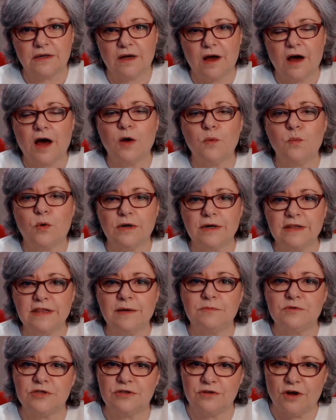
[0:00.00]
I wanted them
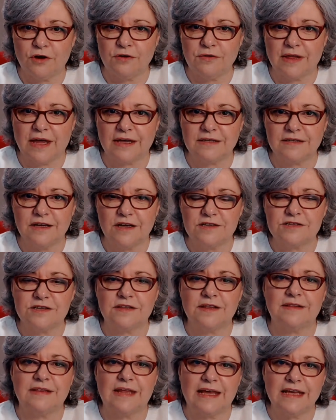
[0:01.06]
to know that so that
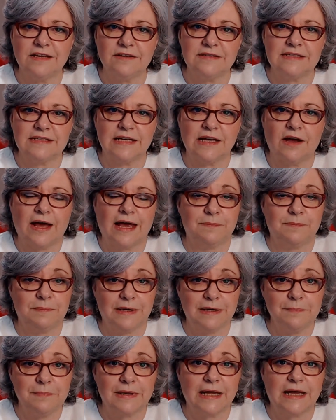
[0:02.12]
they could see I had big
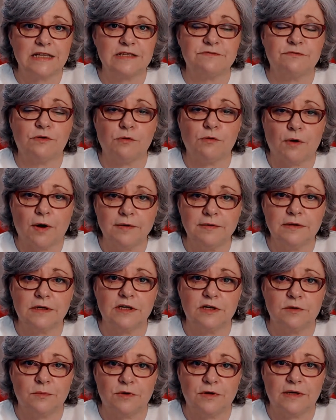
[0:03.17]
plans for growing the
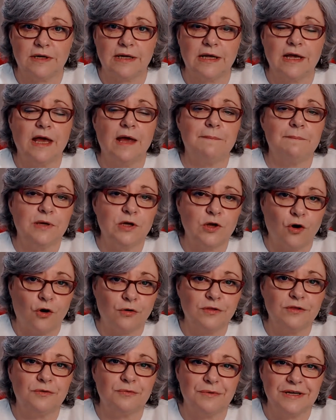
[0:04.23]
community beyond the
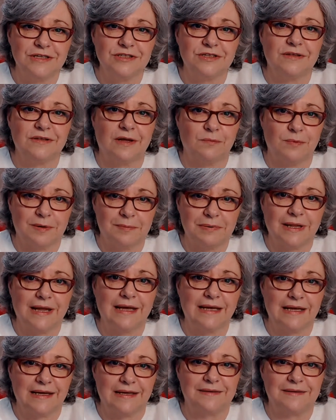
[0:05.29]
region that we play
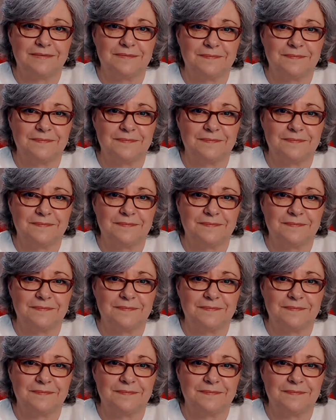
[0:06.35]
in.